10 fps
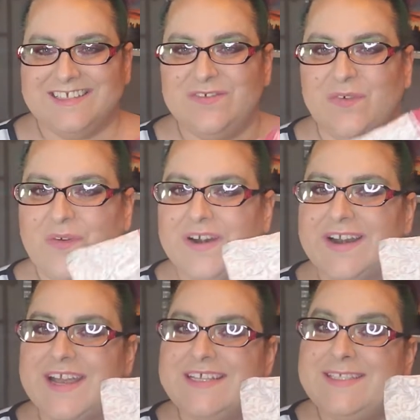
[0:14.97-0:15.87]
for
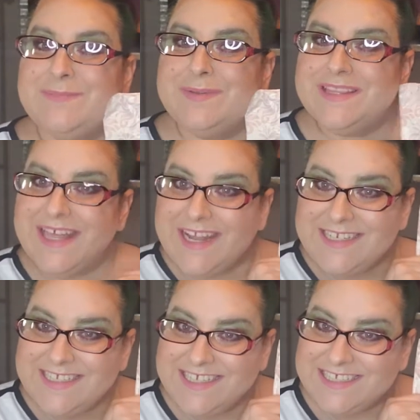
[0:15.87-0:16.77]

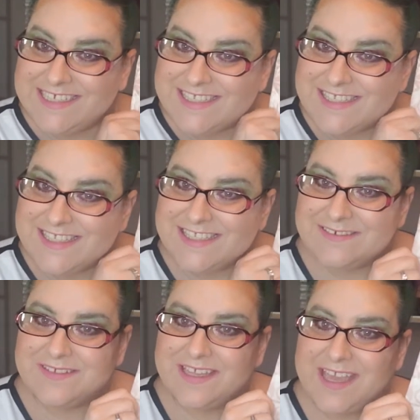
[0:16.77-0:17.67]
Splendies.
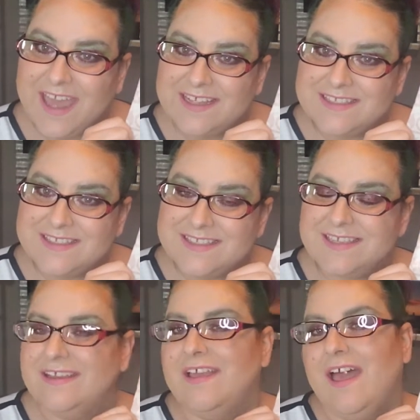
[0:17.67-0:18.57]
Yes,
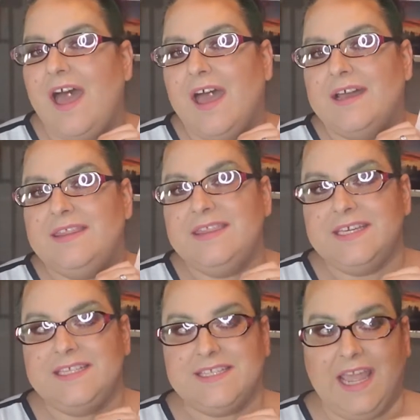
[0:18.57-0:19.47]

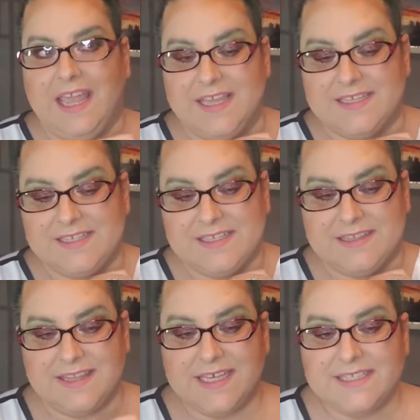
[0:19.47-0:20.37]
this is
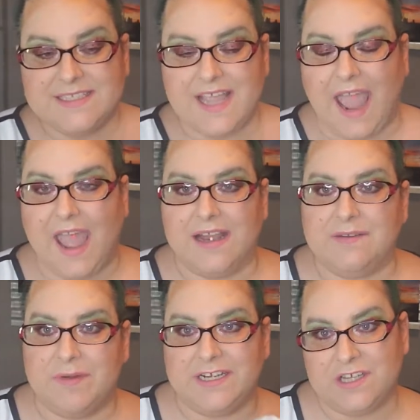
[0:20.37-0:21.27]
this and
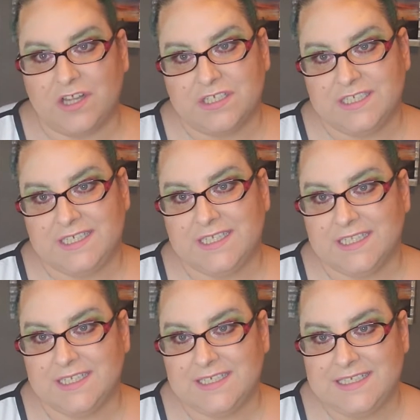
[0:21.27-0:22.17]
my Dollar D
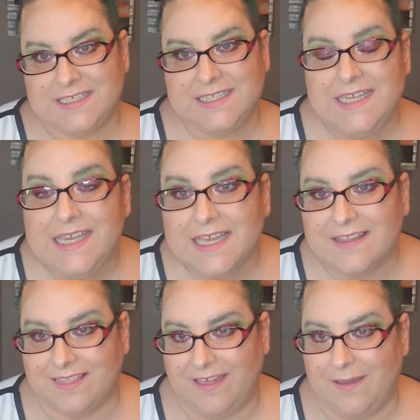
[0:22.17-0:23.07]
Tea
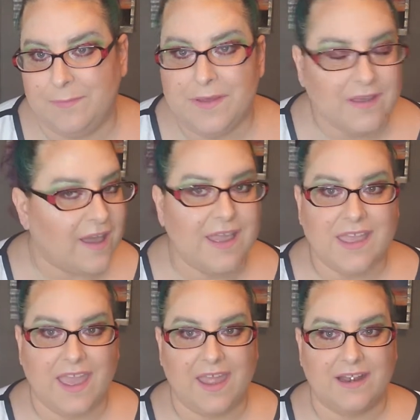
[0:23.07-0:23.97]
Club. I
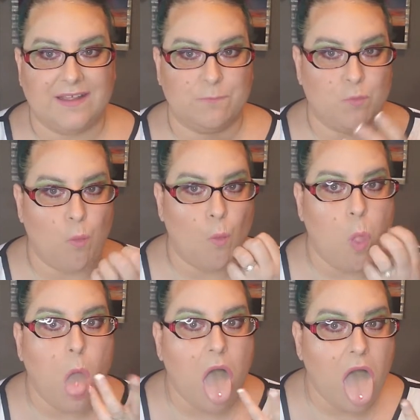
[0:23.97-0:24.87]
can't
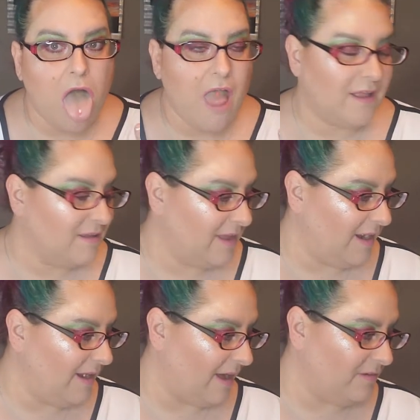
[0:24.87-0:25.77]
bleh, get
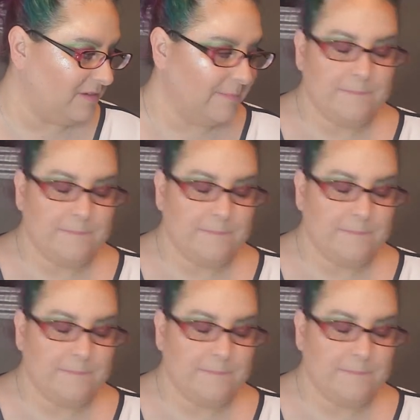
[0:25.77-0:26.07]
it out.